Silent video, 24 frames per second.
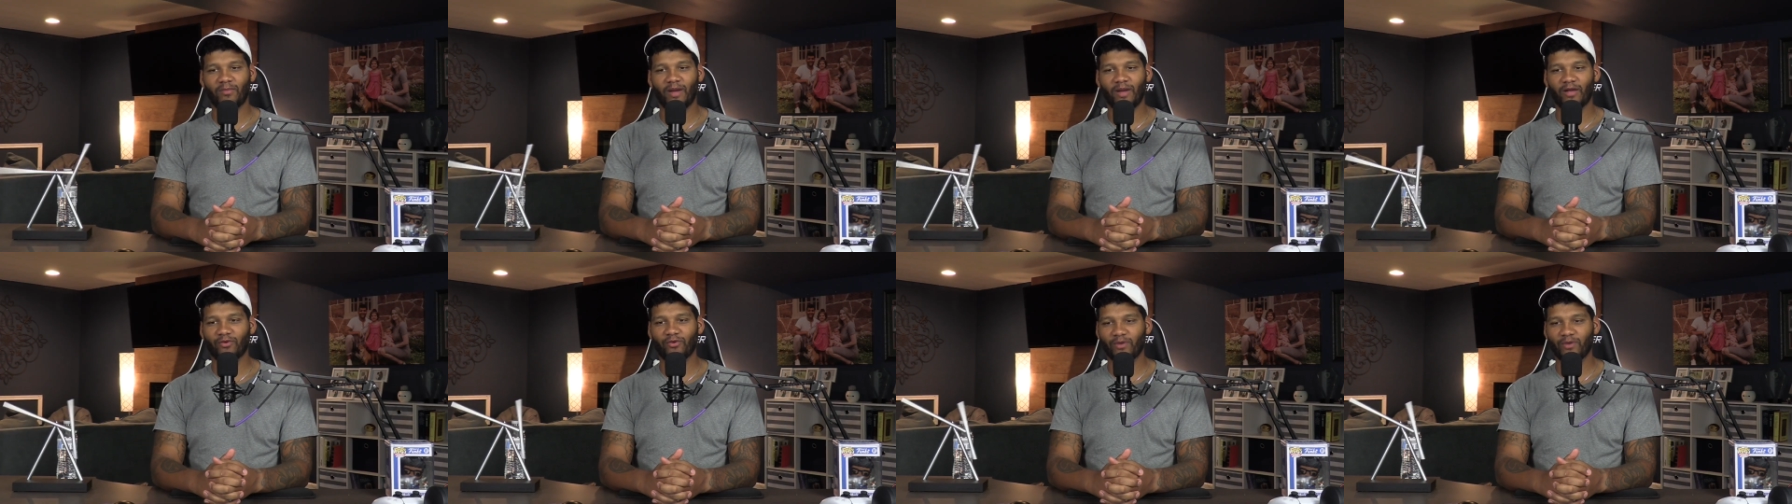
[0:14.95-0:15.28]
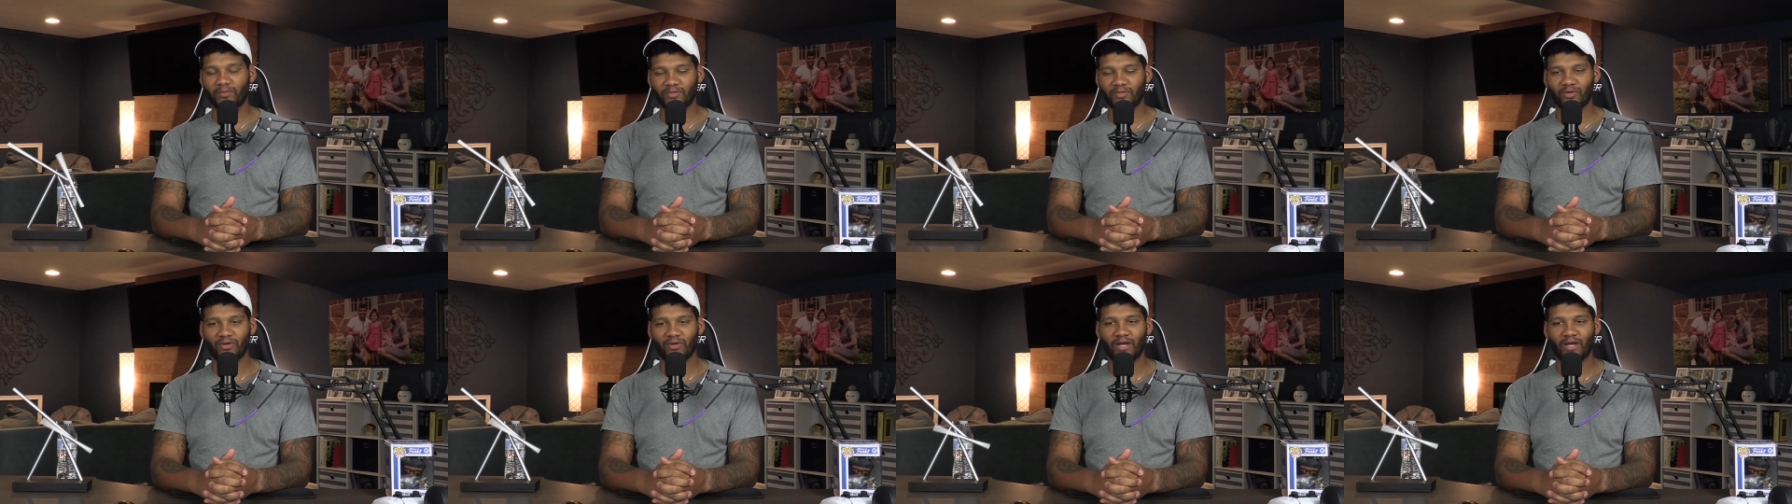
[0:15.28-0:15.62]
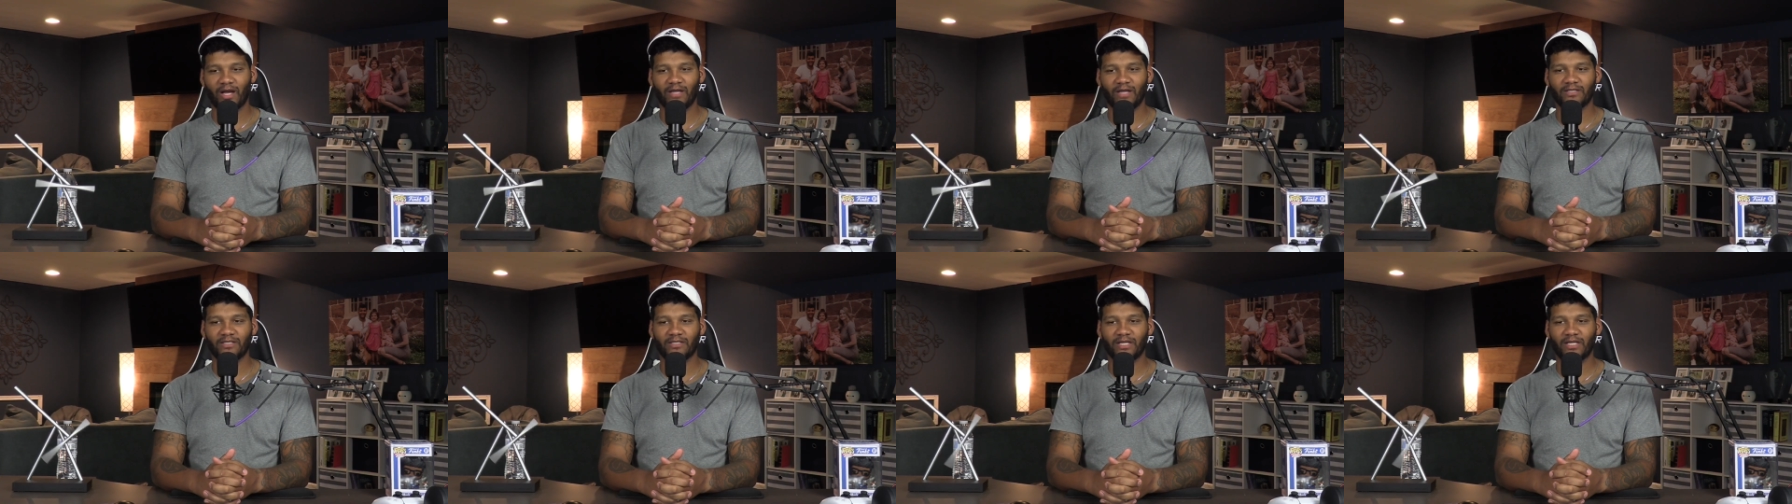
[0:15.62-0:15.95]
my crypto
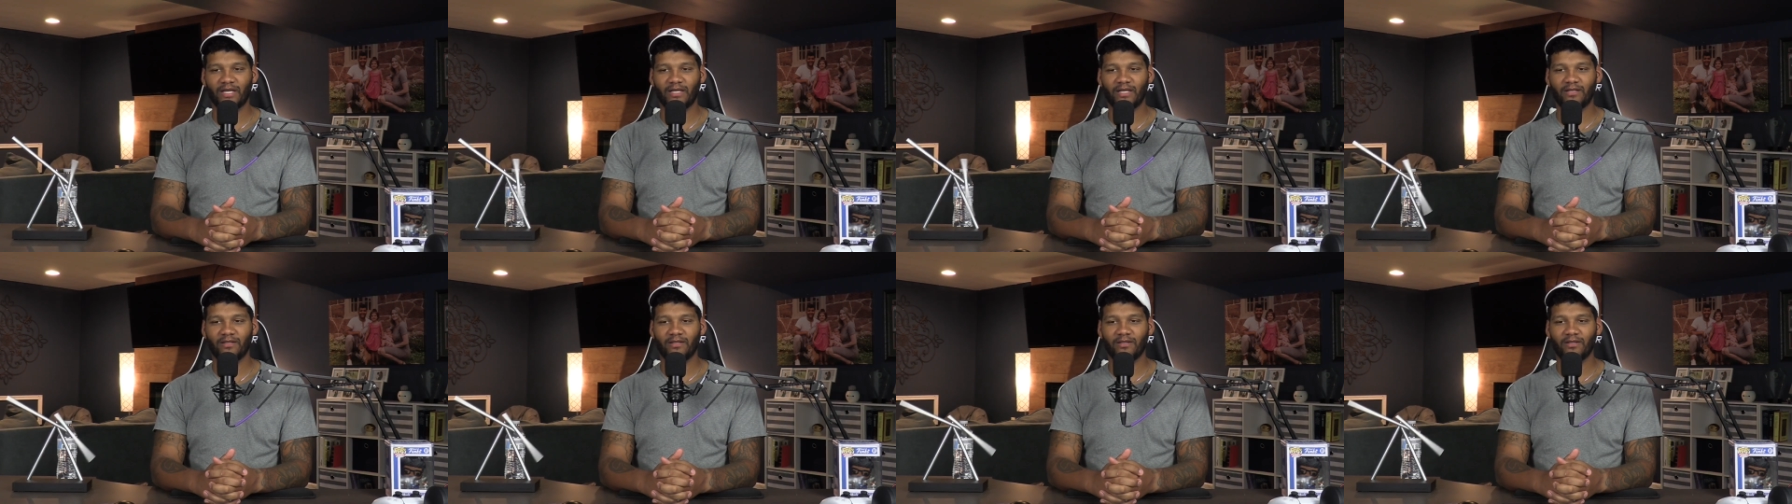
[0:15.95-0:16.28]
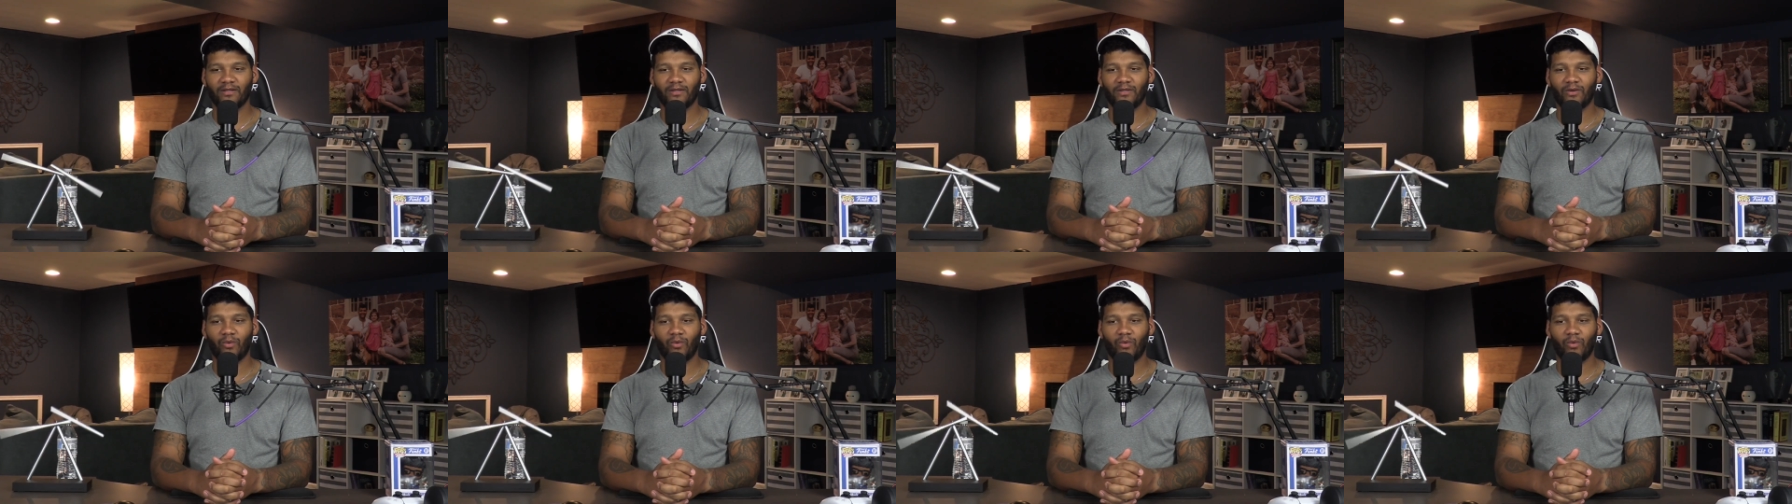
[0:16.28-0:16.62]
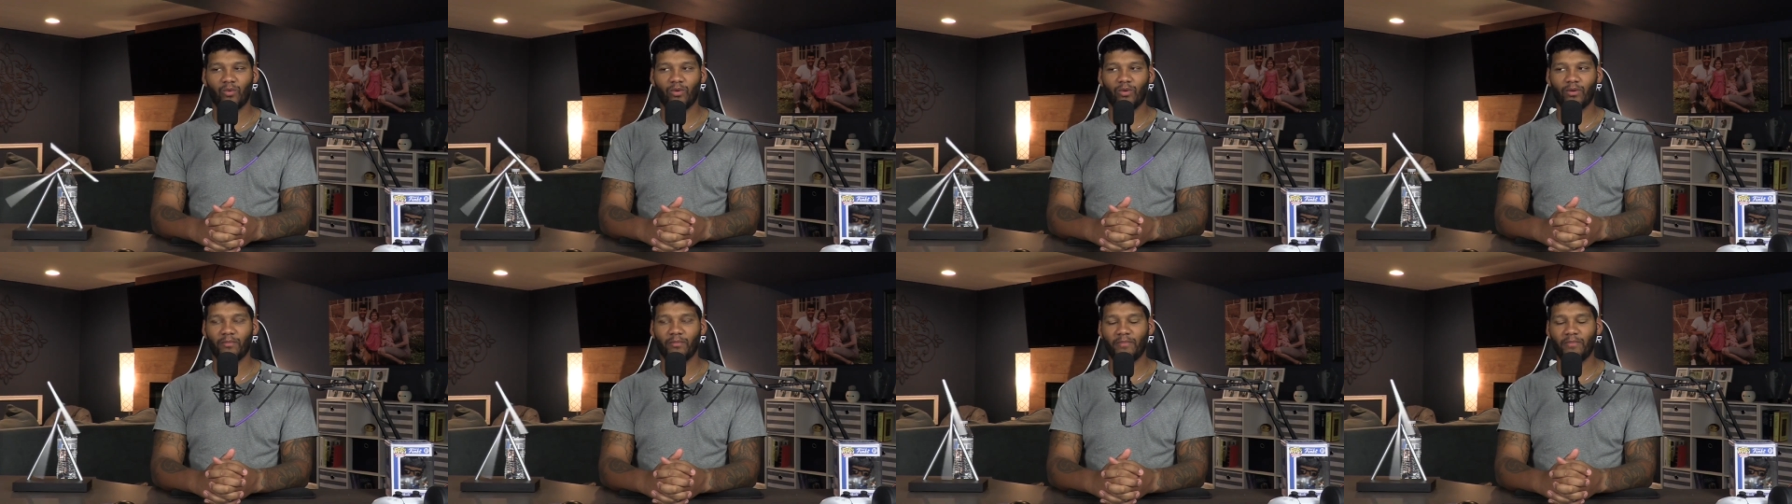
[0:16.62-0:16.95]
content
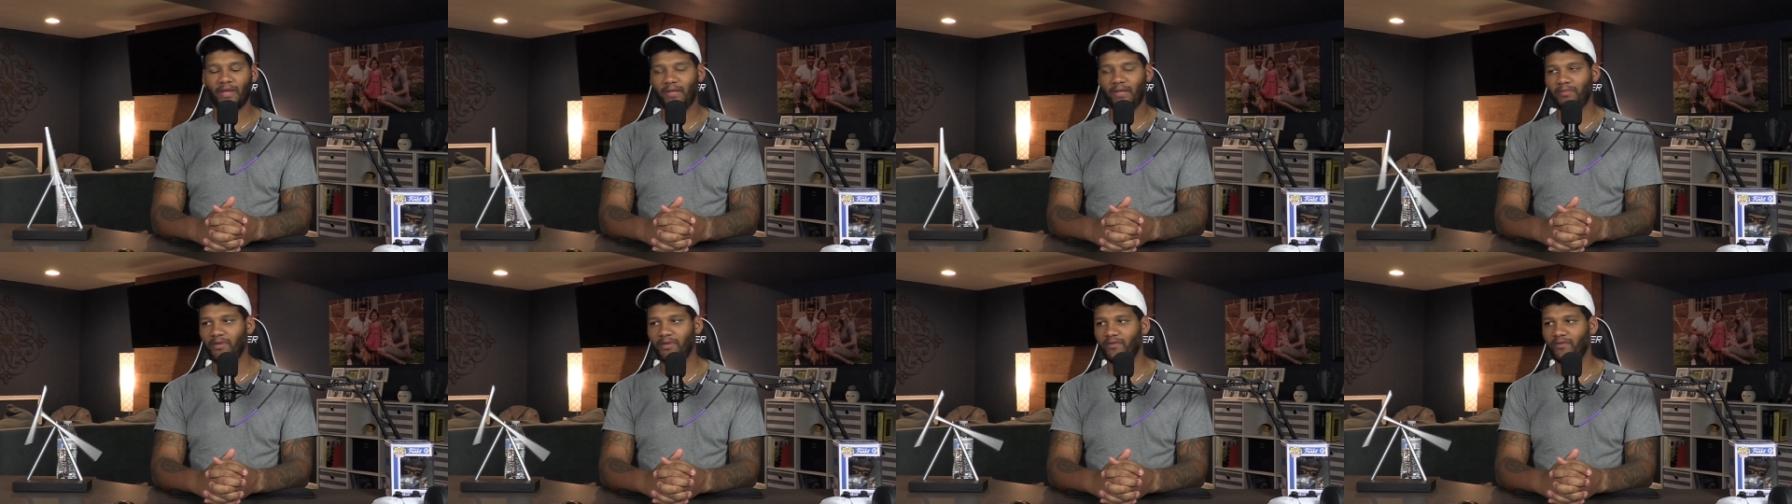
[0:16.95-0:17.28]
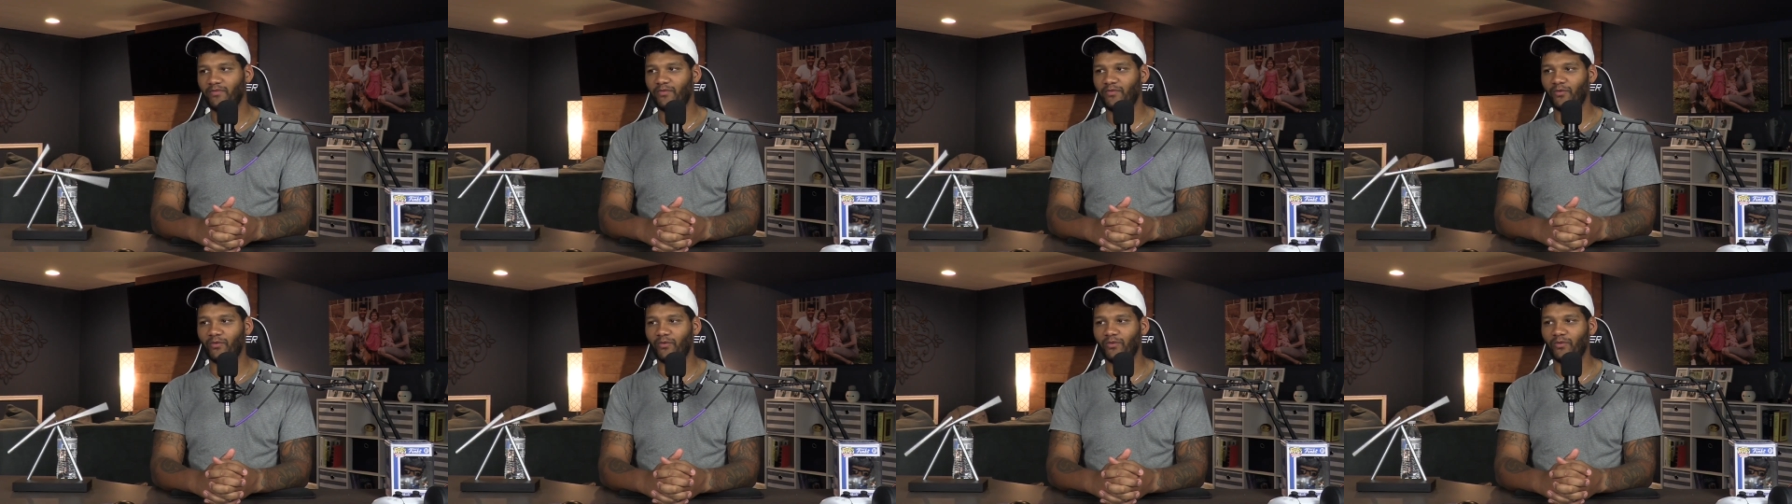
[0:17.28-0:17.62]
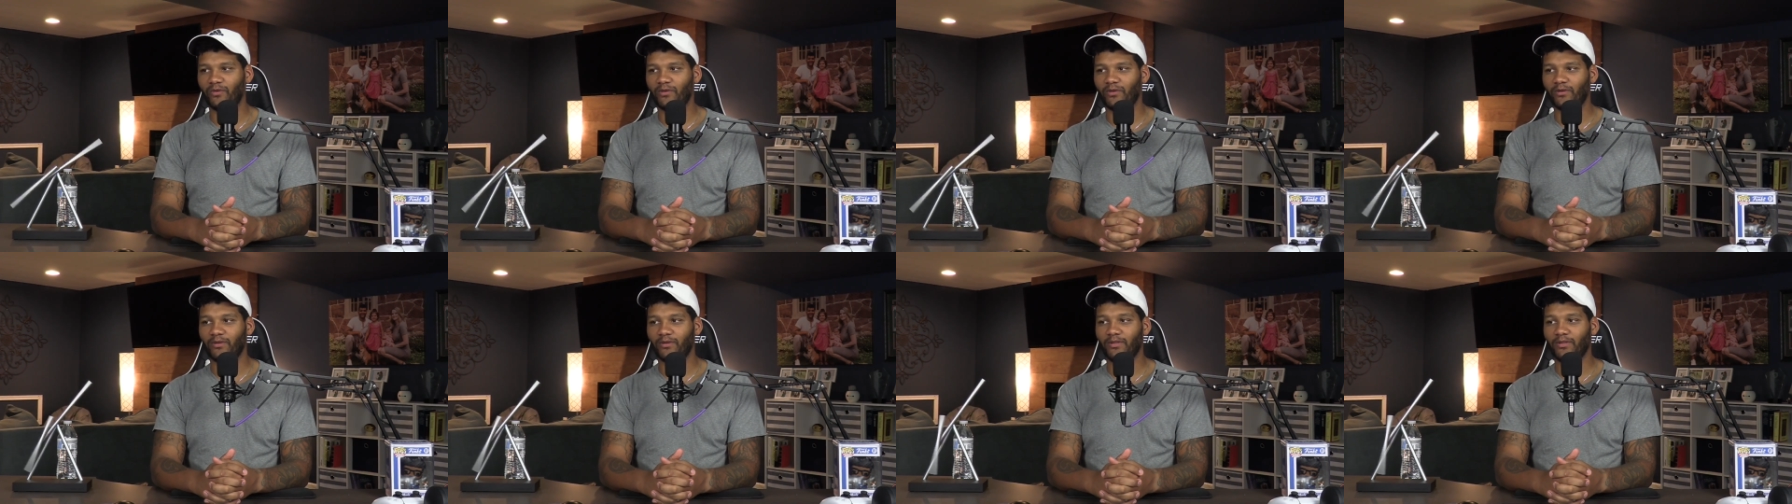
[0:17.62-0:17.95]
or maybe
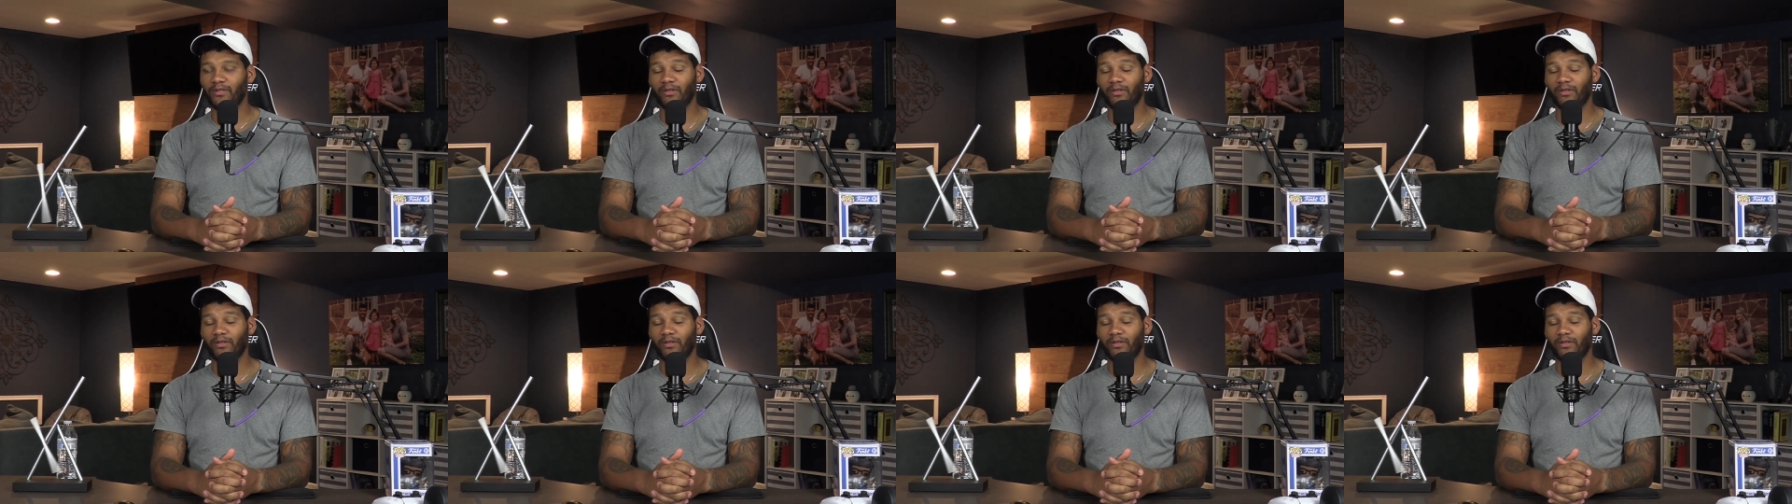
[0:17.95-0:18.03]
for,